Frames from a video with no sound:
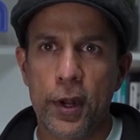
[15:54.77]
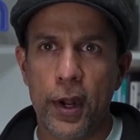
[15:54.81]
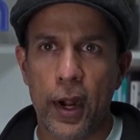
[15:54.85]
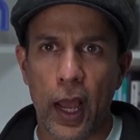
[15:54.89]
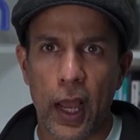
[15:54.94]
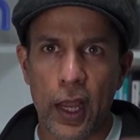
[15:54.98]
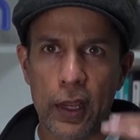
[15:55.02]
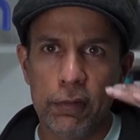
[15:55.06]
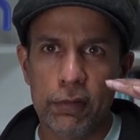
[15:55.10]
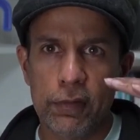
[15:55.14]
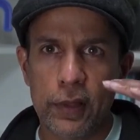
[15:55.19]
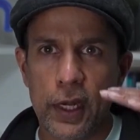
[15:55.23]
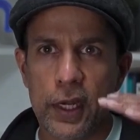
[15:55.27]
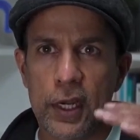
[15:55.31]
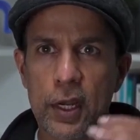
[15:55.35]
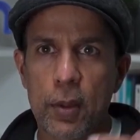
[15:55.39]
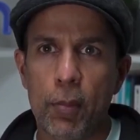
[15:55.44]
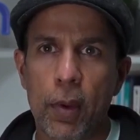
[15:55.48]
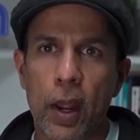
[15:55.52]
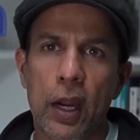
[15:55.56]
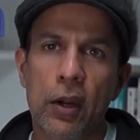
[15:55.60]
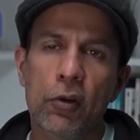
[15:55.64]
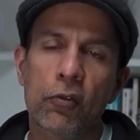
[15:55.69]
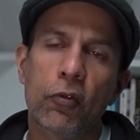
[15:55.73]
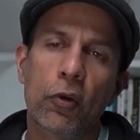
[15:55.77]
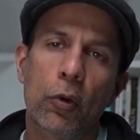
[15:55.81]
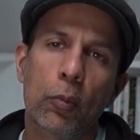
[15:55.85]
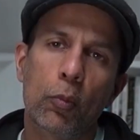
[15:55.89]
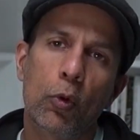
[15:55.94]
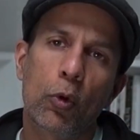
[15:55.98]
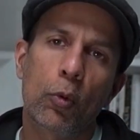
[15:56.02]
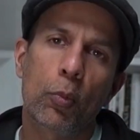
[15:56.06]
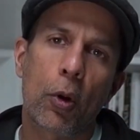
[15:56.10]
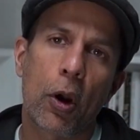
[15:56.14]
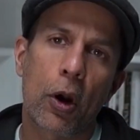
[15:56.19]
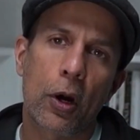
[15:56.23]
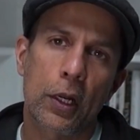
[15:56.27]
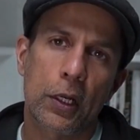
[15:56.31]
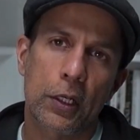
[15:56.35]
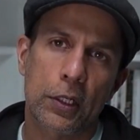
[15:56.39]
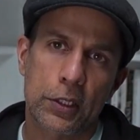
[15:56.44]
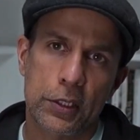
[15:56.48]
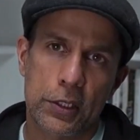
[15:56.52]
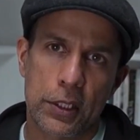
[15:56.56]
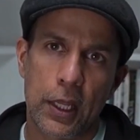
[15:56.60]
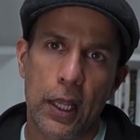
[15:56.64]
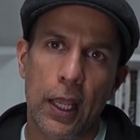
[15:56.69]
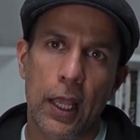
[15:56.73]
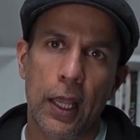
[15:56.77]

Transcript: drive that demand for more products